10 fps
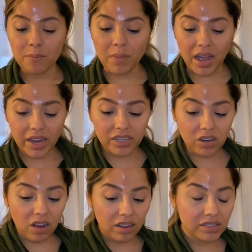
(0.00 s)
my
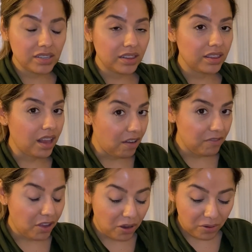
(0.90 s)
dogs
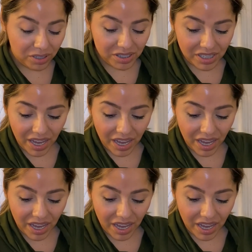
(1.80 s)
love those.